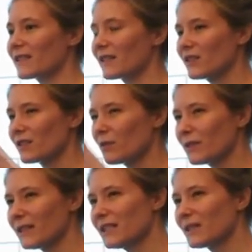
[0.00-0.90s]
that there's a
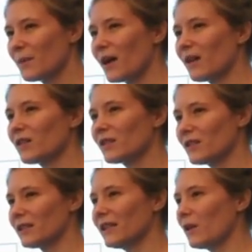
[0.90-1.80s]
really small
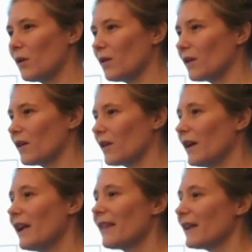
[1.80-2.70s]
early core,
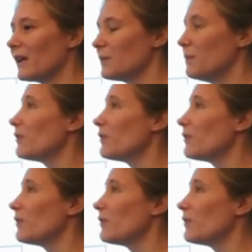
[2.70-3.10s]
that